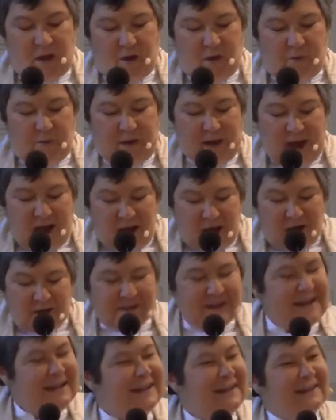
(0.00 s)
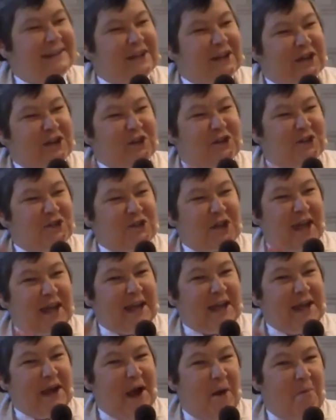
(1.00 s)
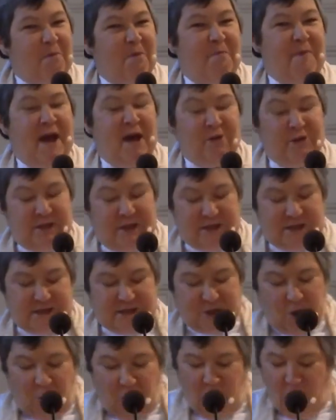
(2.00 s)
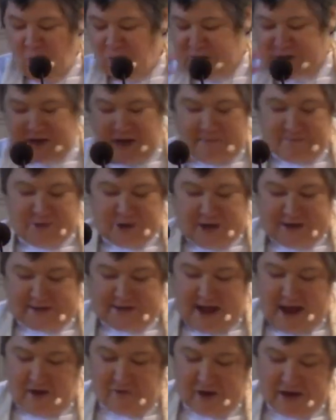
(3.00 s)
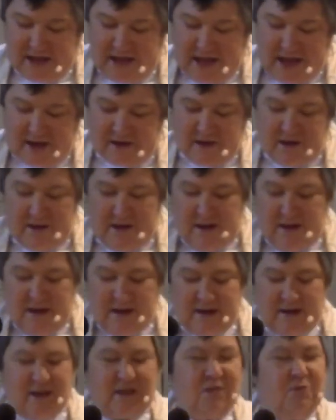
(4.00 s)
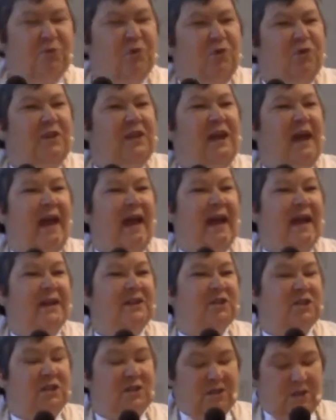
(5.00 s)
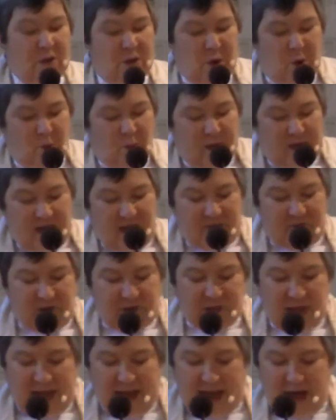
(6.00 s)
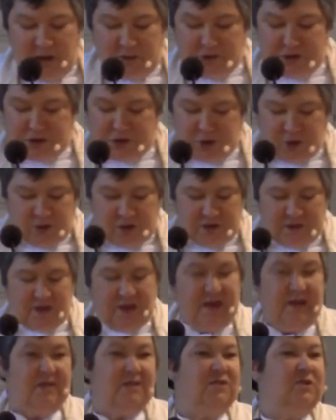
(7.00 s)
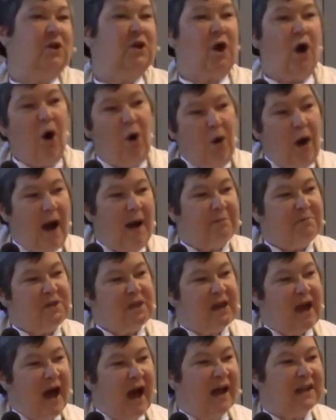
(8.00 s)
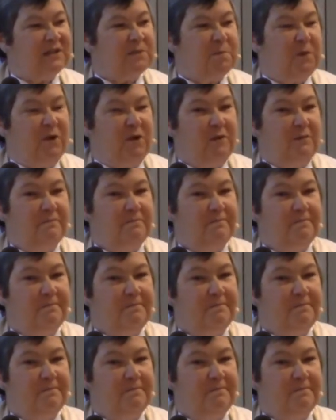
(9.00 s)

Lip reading: We all need a little shaking up about this whole subject now and again, and through the ages we have allowed certain things to co-opt the gospel.